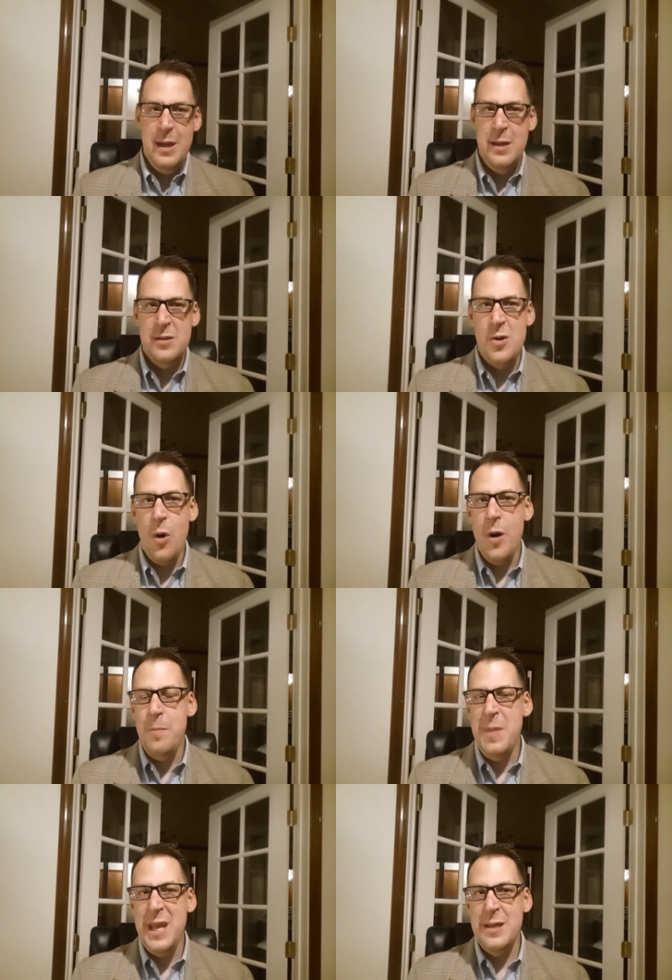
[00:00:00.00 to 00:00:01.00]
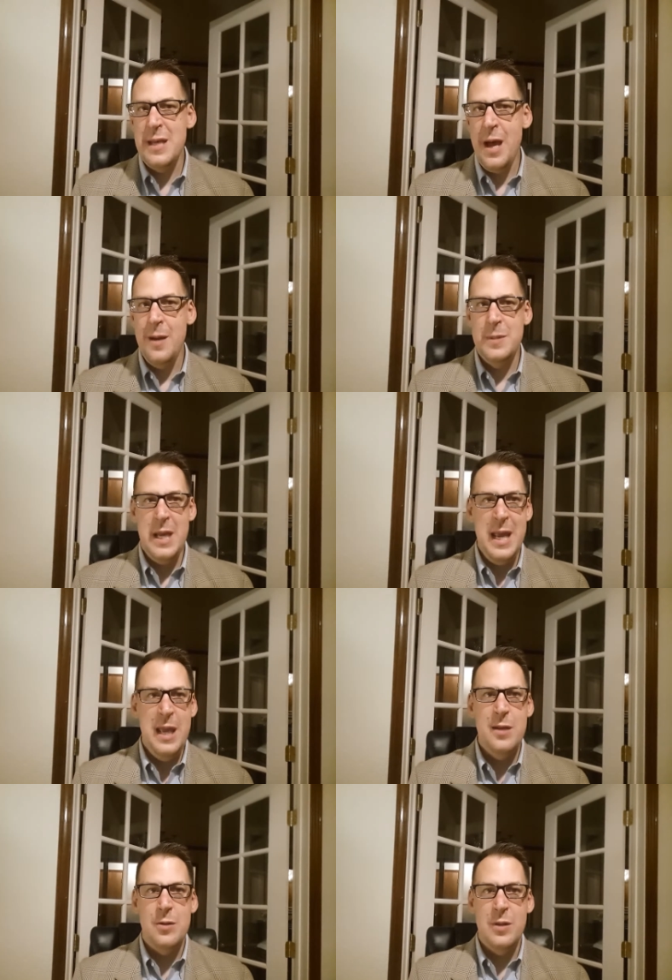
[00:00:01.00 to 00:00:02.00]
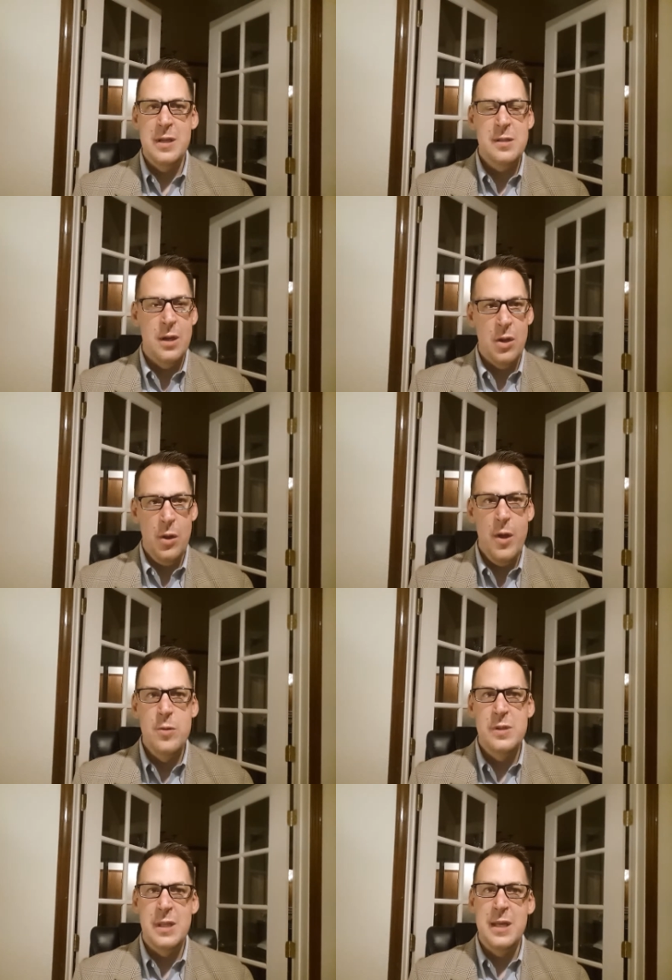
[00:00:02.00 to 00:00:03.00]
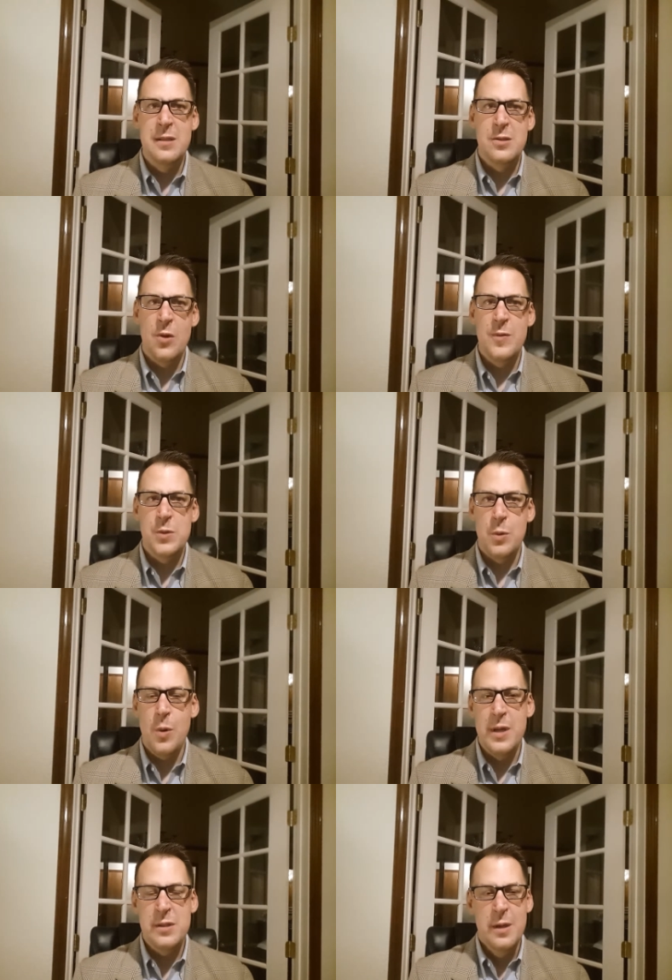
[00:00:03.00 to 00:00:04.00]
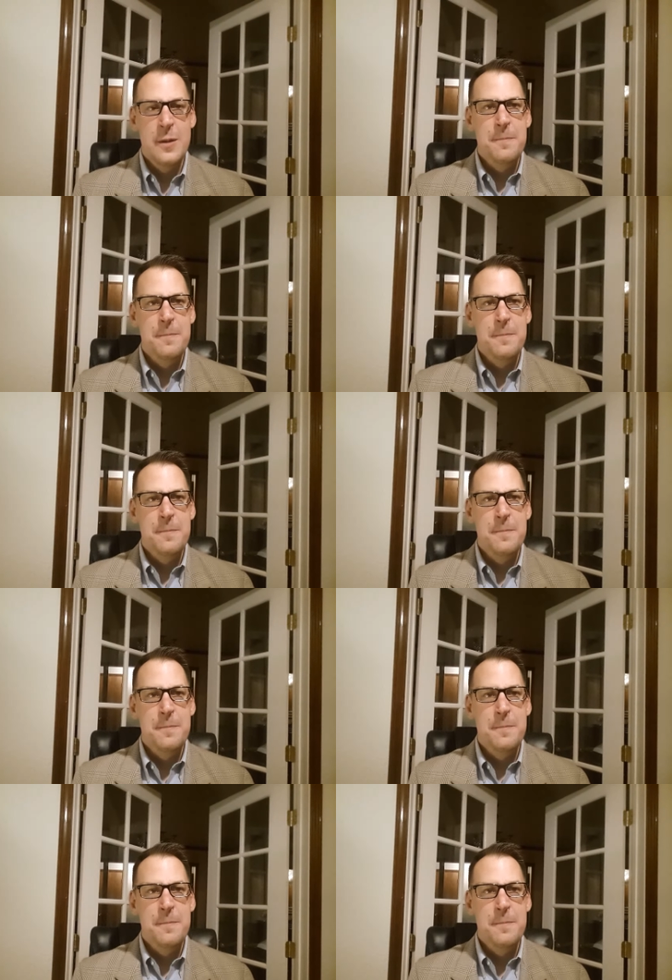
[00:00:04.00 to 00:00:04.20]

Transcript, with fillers: And so our mean time to handle these and close these service requests,